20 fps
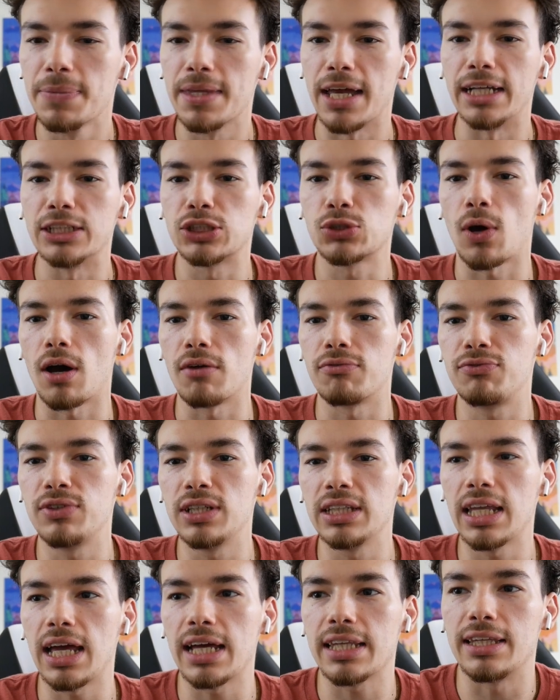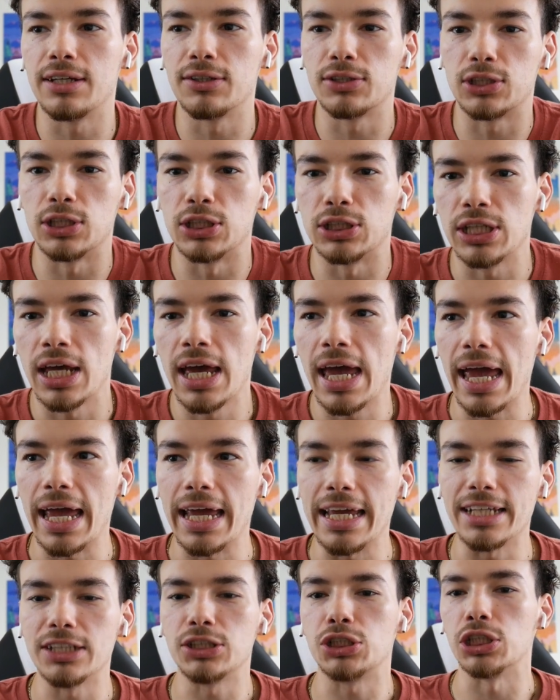And so I feel like there's this
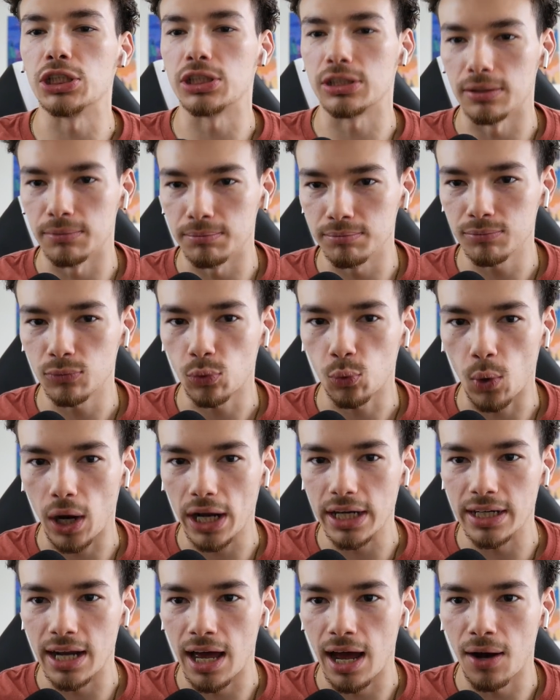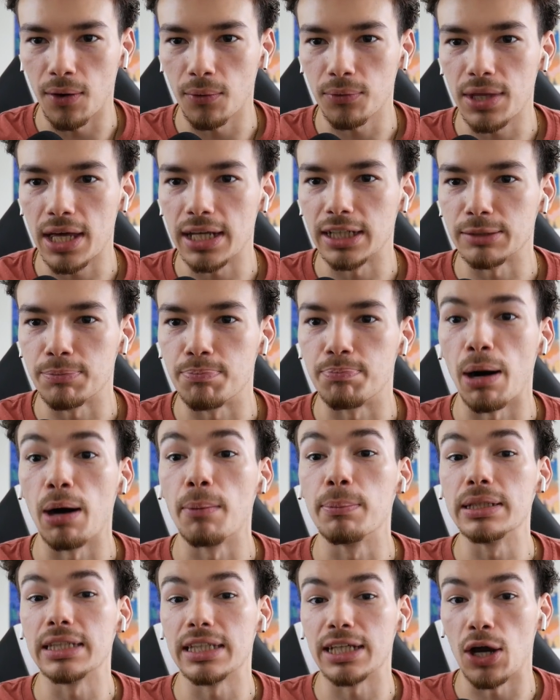ageism right now that is
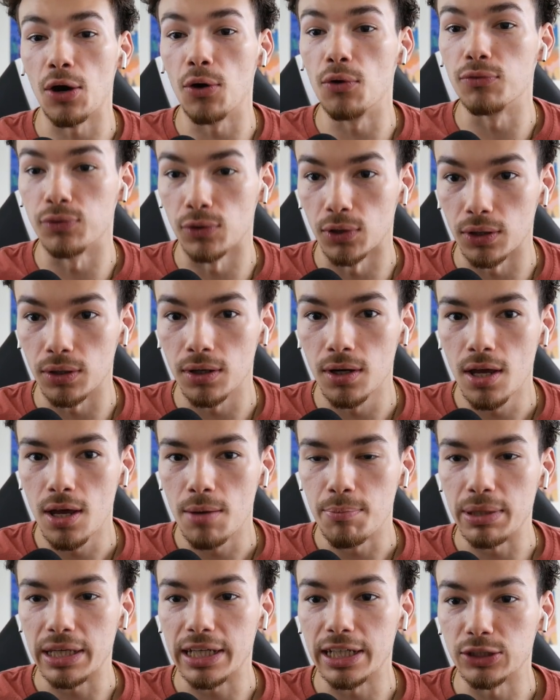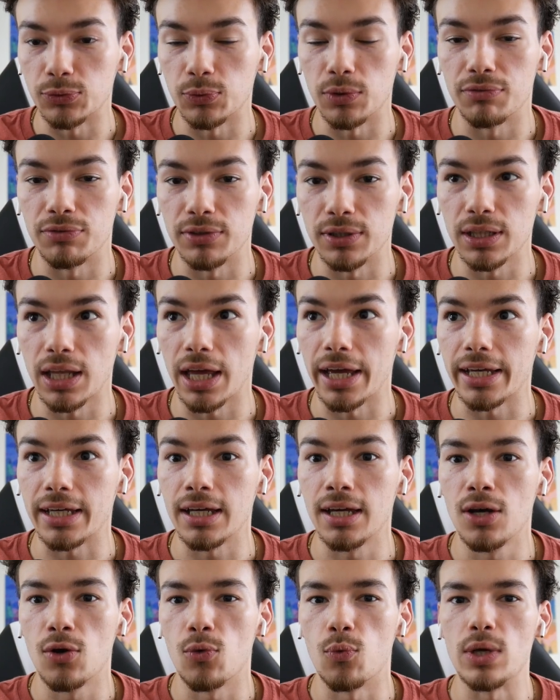bubbling over because we feel
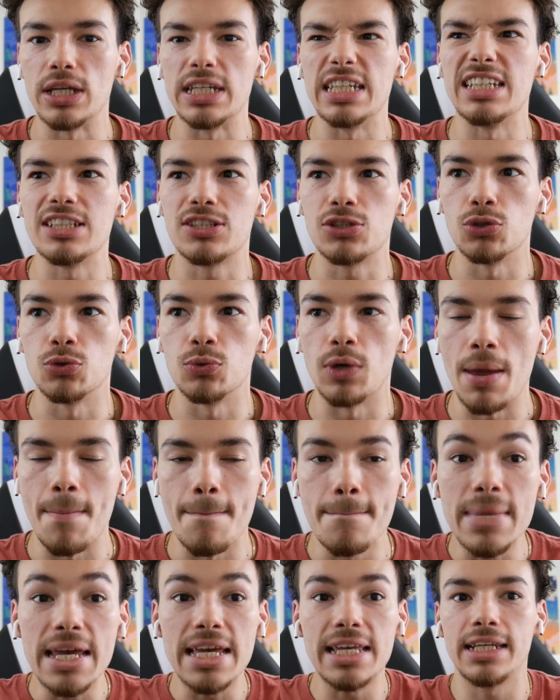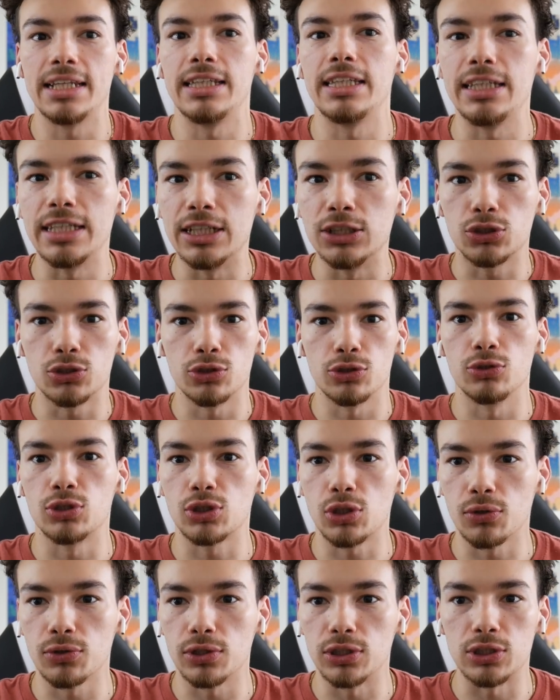like we need to immediately
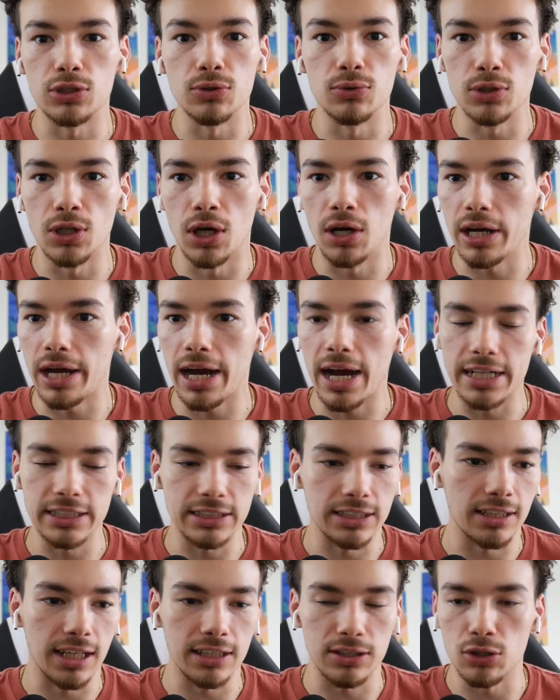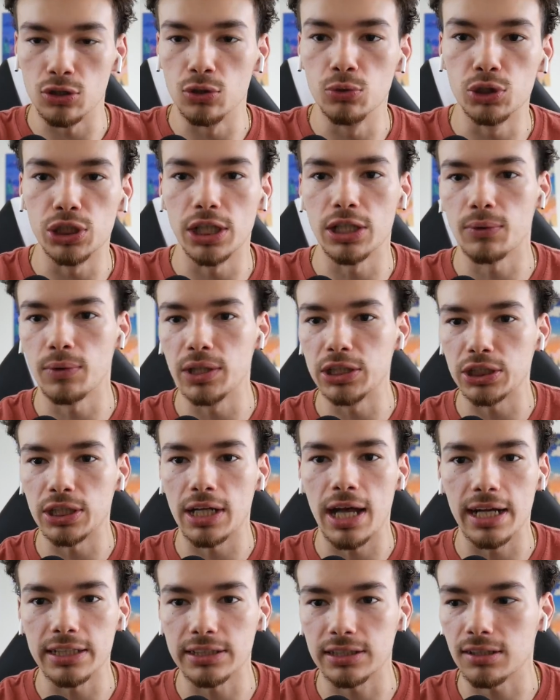introduce all these new young guys, and like the new
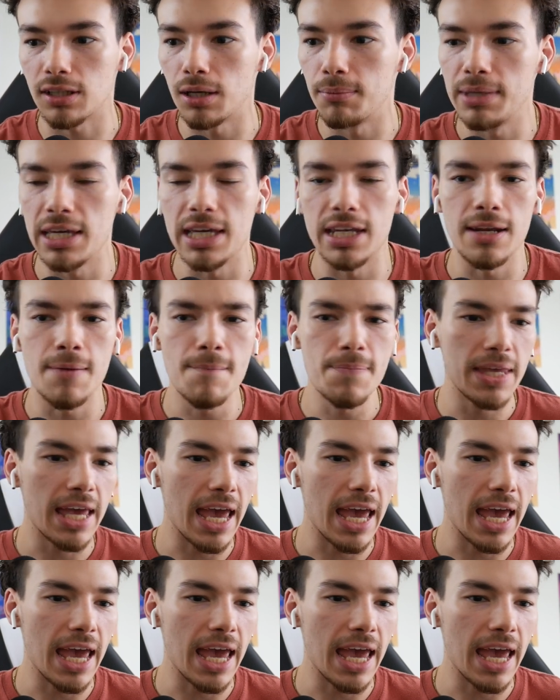generation has to come in.